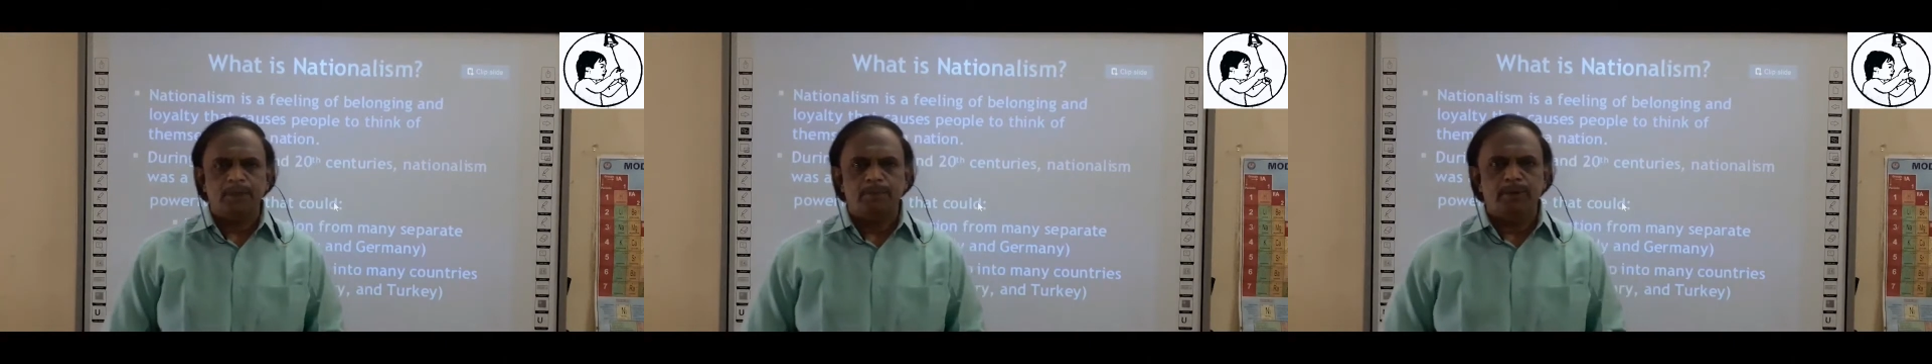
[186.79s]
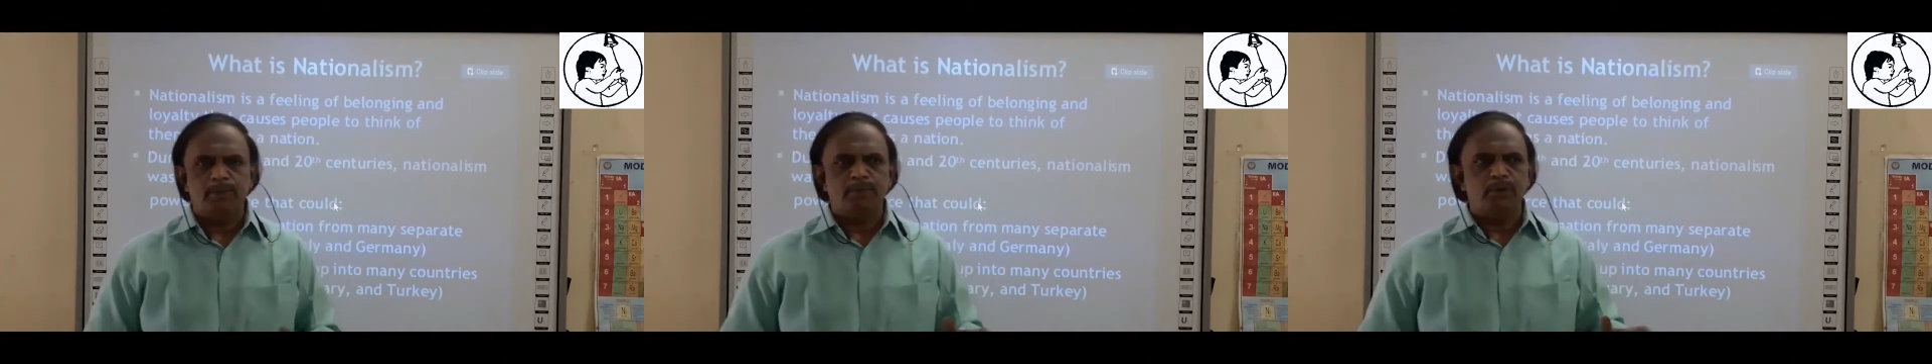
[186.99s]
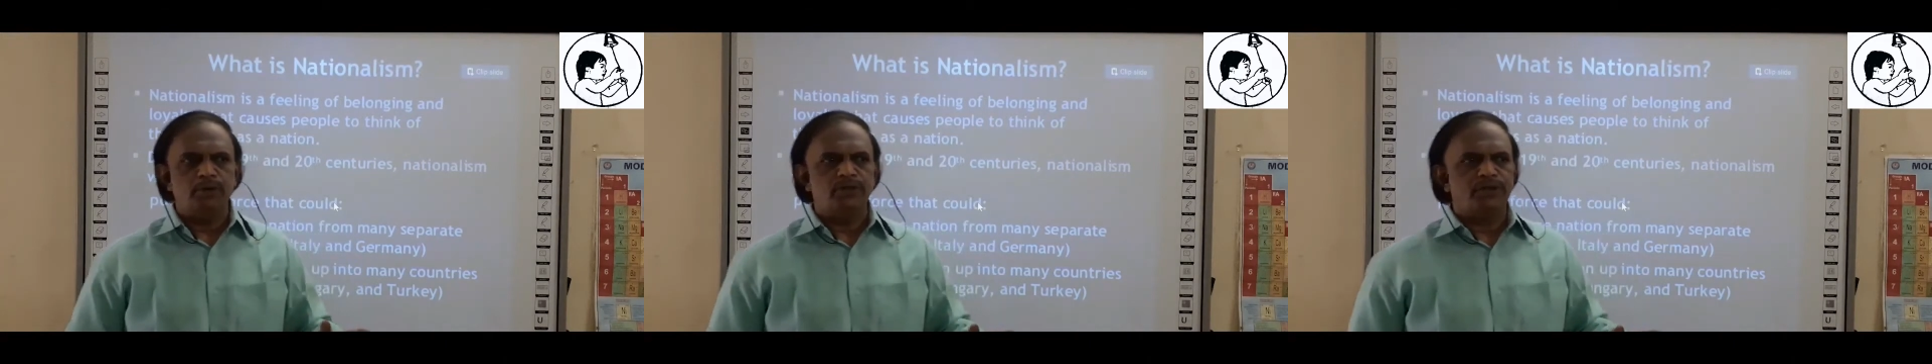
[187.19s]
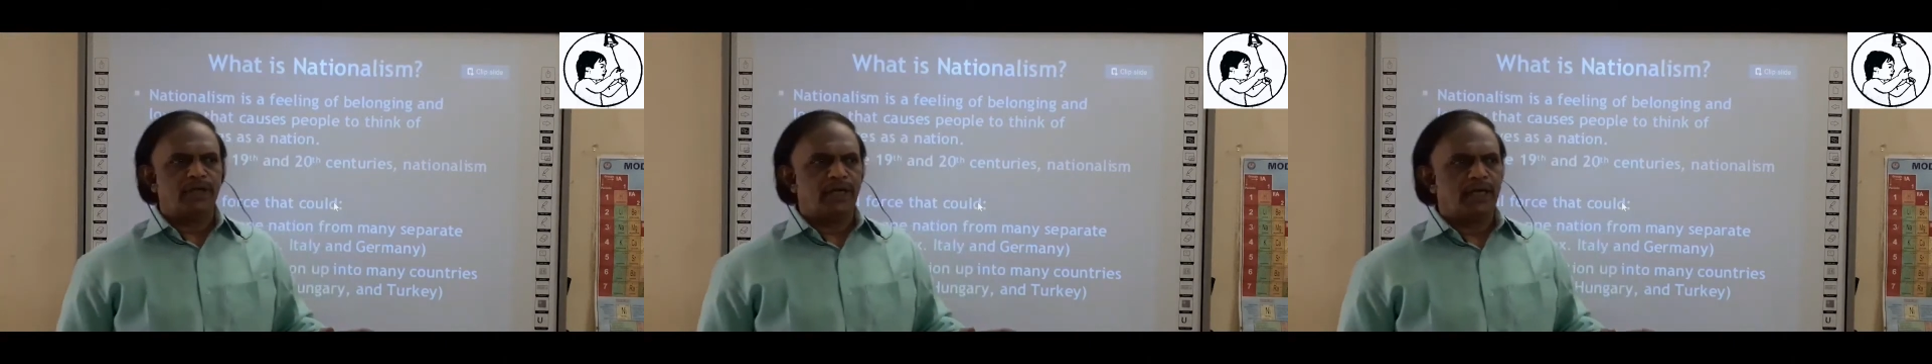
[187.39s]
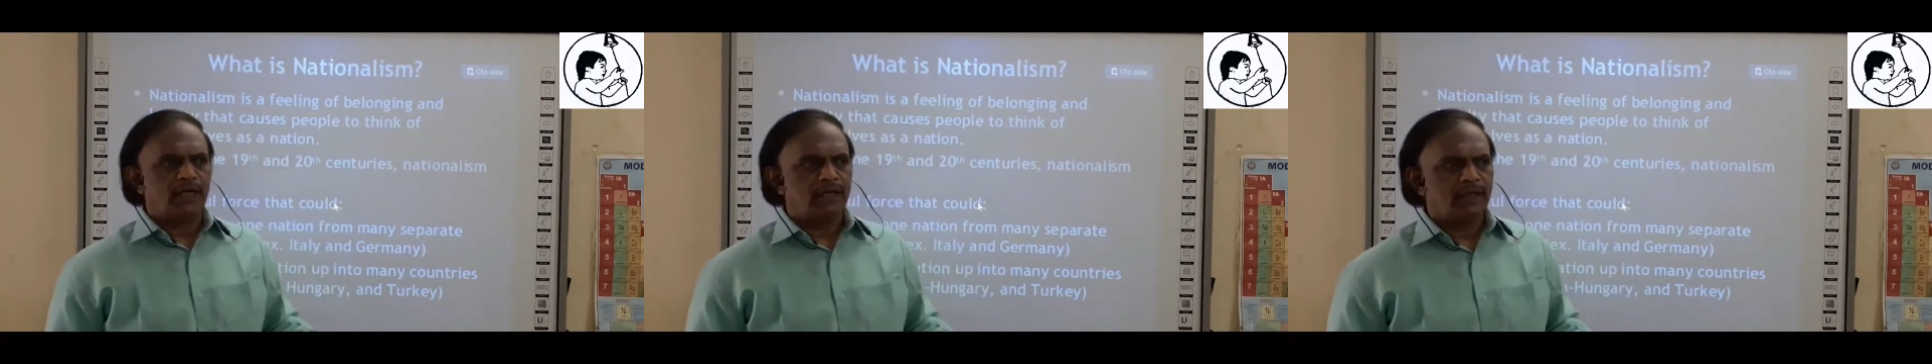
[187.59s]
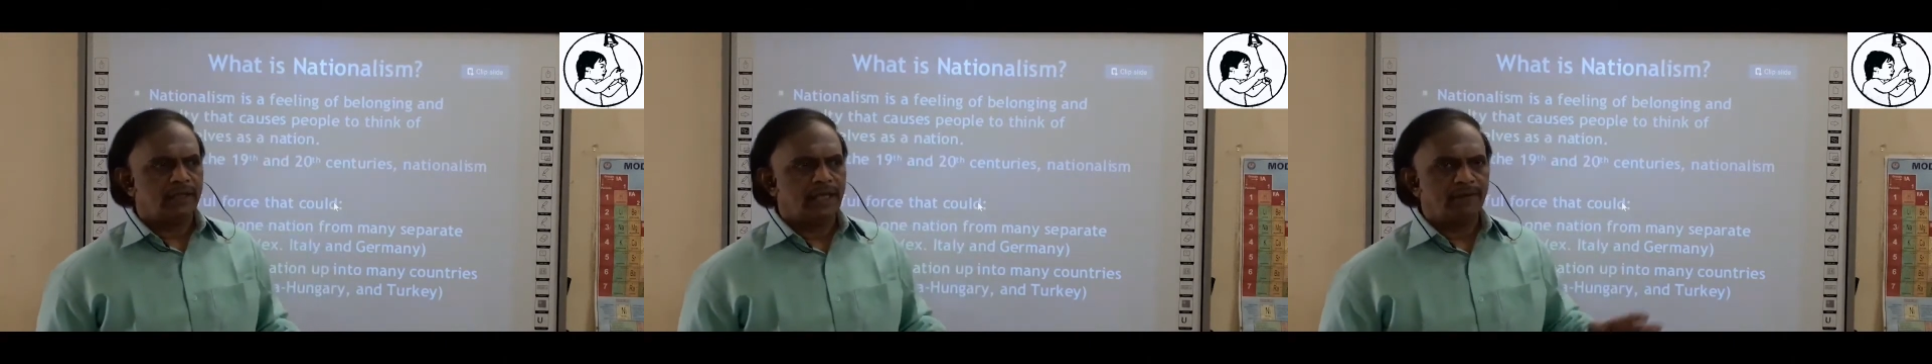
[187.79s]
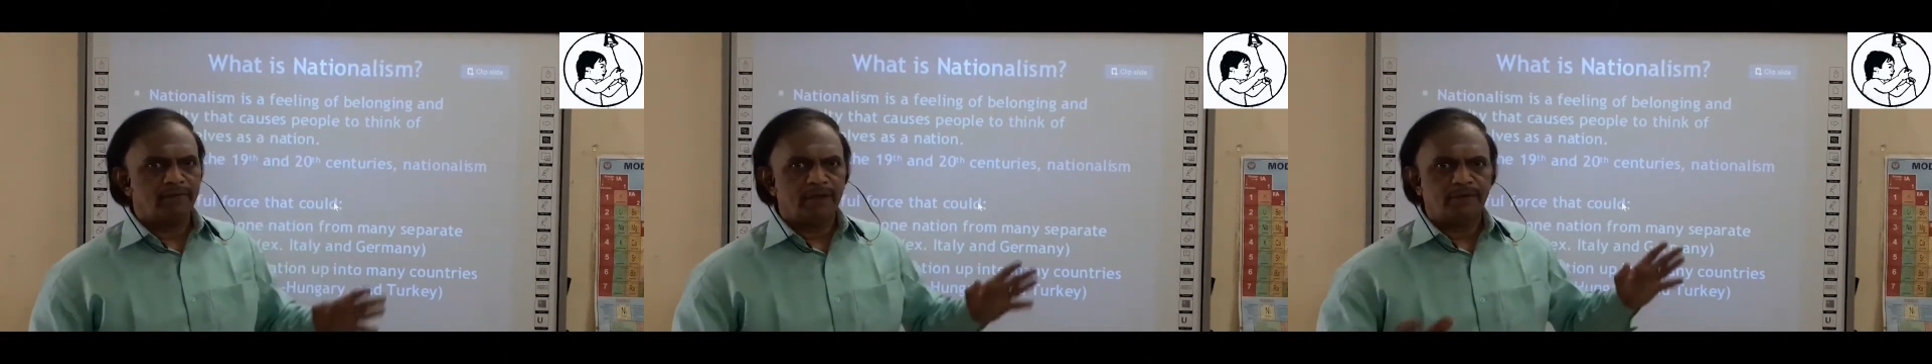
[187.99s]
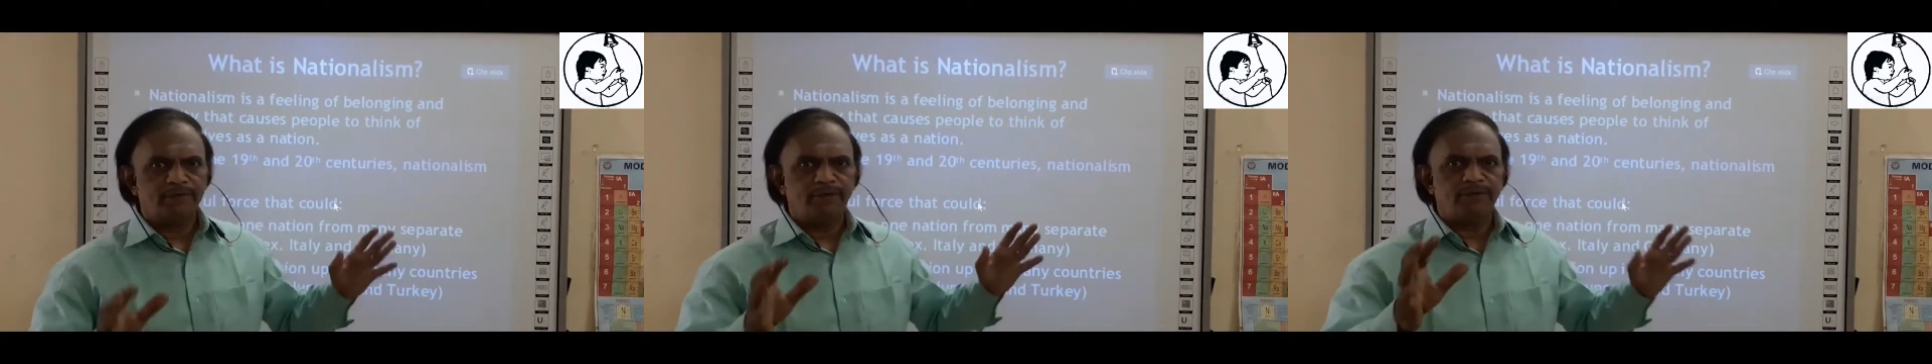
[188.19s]
people say there
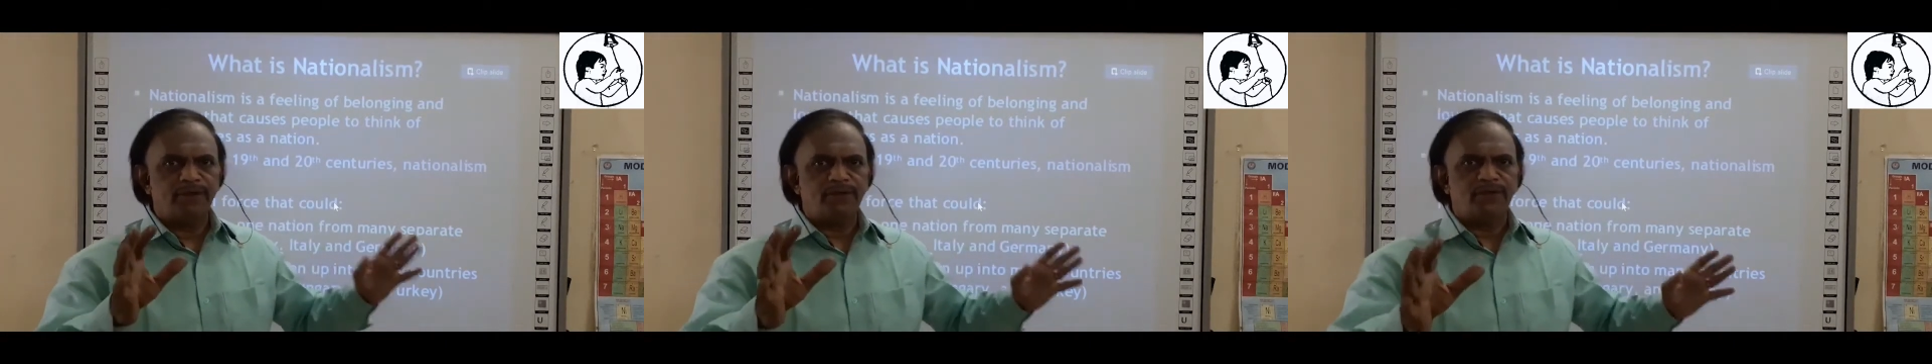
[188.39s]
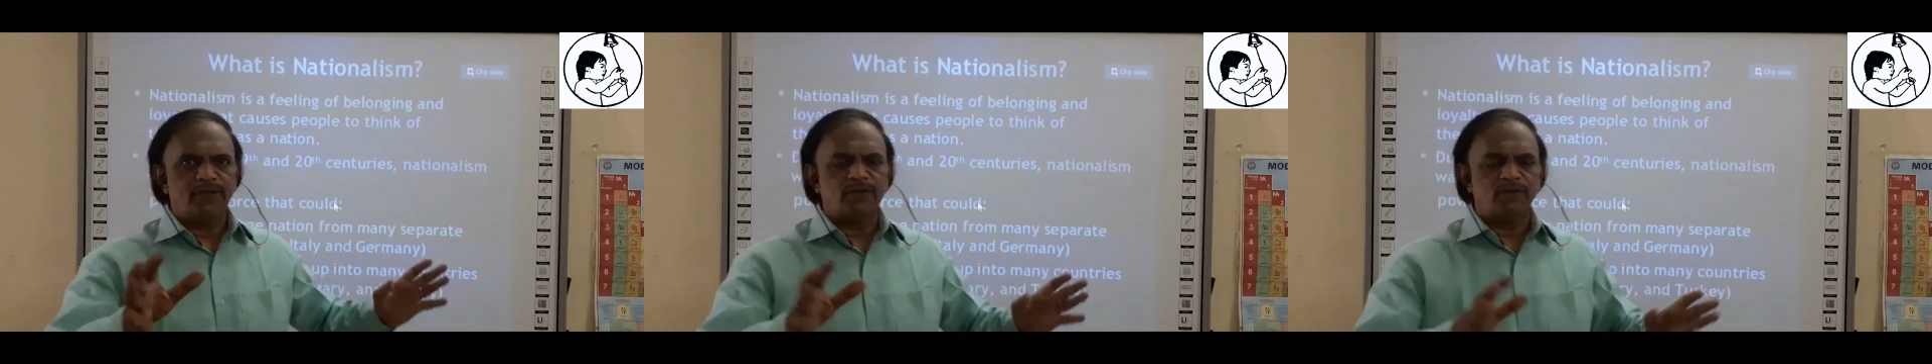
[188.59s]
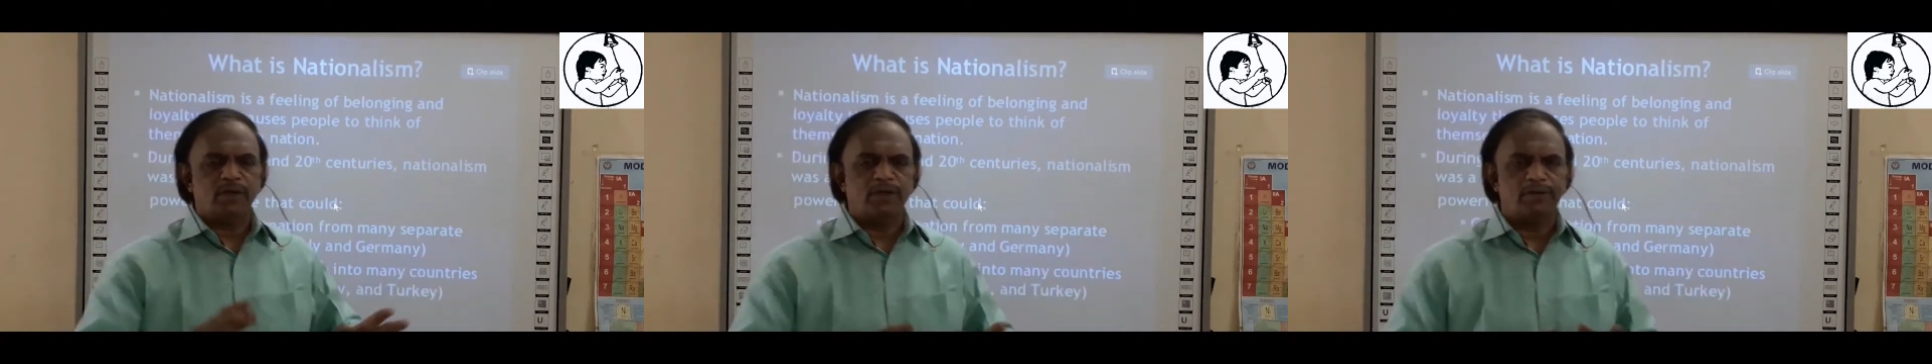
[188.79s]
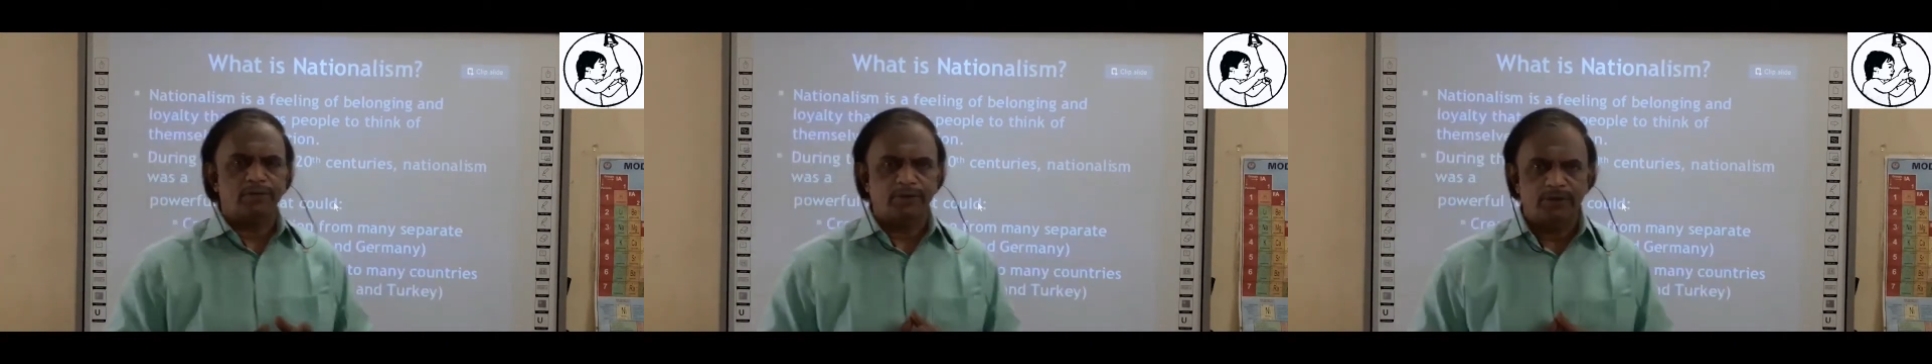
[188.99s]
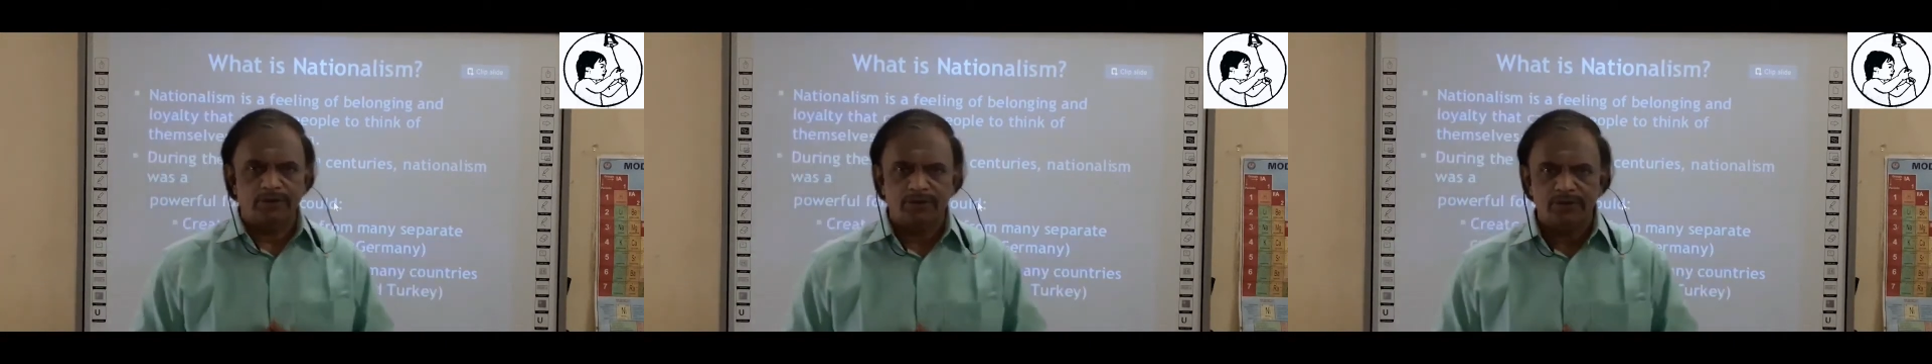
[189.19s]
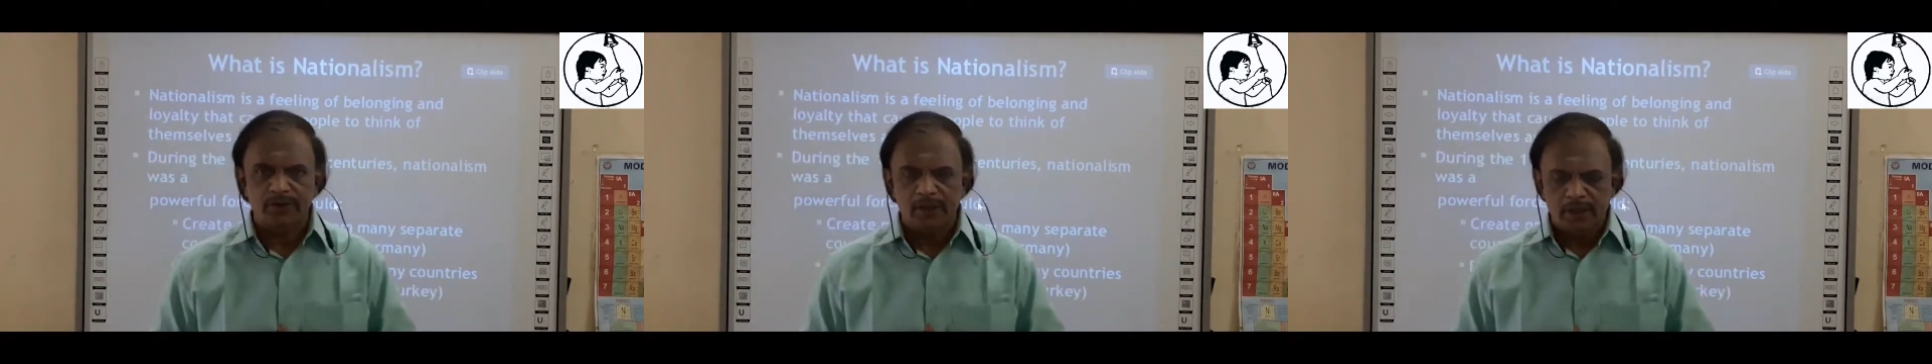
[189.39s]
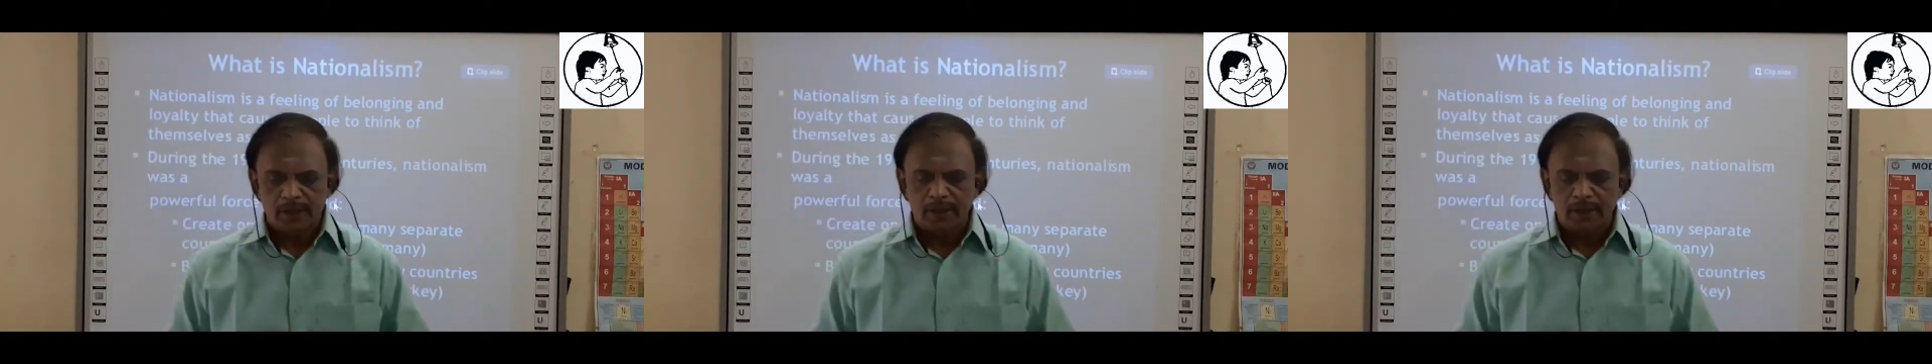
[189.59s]
were 56 countries.